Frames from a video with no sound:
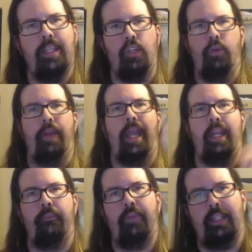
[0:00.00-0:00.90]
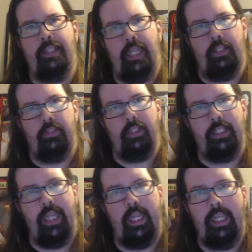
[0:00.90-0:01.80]
you've had a fantastic
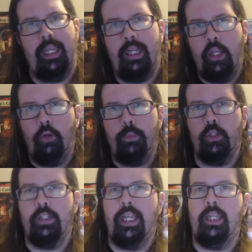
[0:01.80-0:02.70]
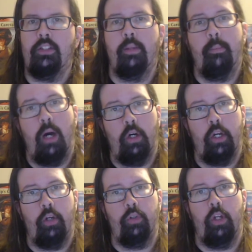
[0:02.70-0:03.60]
day, and I hope your day
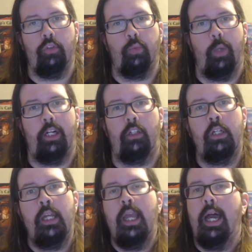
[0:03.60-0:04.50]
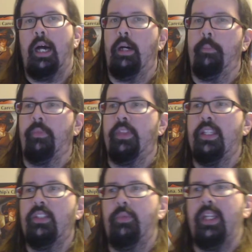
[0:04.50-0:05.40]
tomorrow goes well.
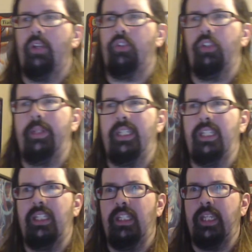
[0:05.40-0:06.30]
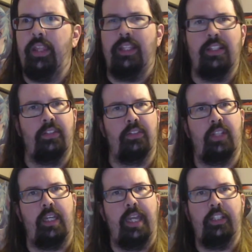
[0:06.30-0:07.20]
This video should be, I think this is
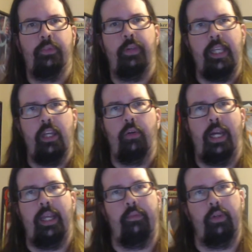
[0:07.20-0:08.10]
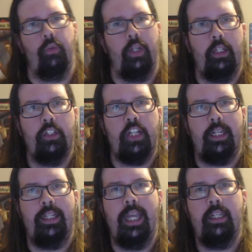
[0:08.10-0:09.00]
Sunday's video. I haven't really
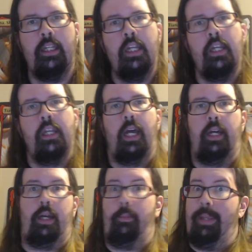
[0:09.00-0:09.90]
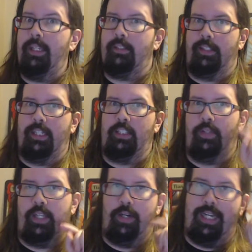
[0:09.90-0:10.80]
checked yet. I'll make it Sunday's
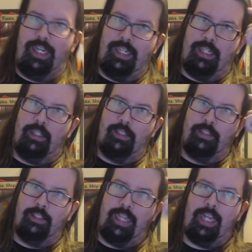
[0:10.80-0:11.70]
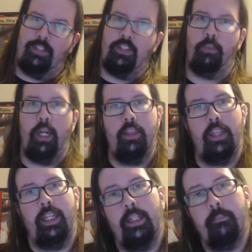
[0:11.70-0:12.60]
video. Haha, galaxy brain
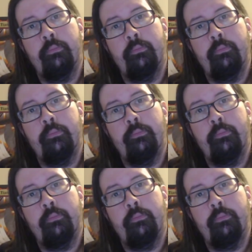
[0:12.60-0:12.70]
thinking.